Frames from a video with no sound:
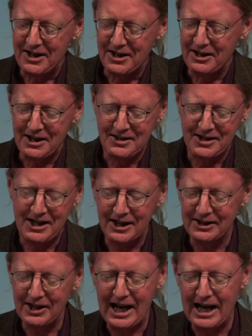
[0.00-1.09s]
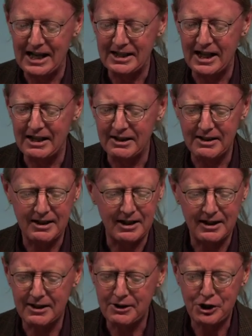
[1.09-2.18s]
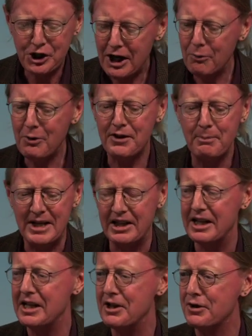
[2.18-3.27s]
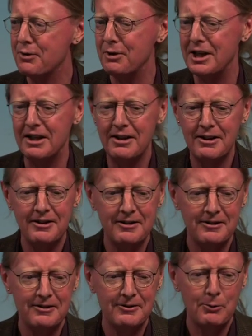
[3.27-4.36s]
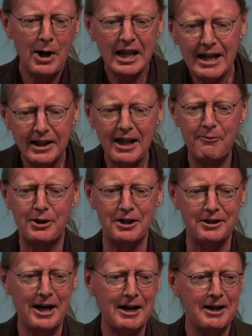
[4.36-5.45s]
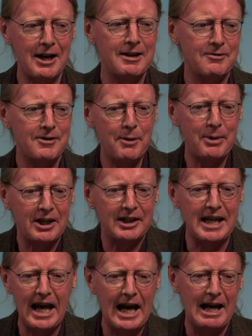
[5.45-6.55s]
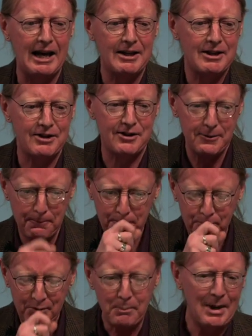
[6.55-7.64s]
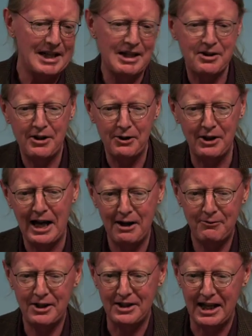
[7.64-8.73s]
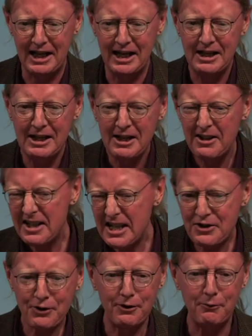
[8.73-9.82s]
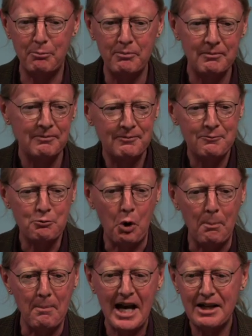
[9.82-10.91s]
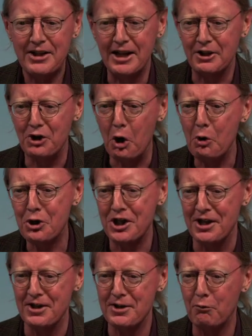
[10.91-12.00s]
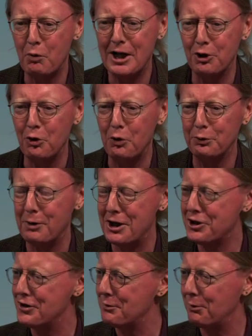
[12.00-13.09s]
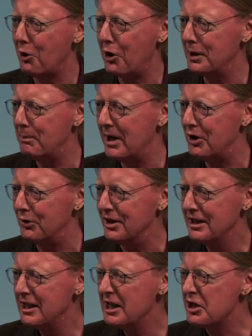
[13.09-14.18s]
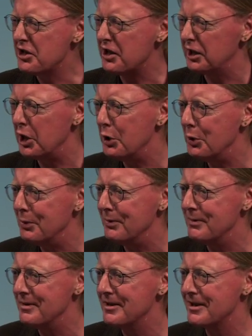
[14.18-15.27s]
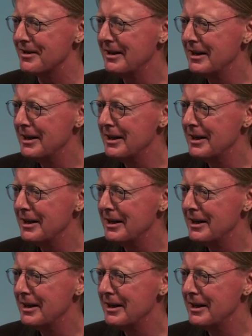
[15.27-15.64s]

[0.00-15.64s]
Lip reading: a young lad, and share with me the history. Well, I loved it, and I typically had, as many still have today, these sort of romantic notions of what gold rushes were all about. Saloons,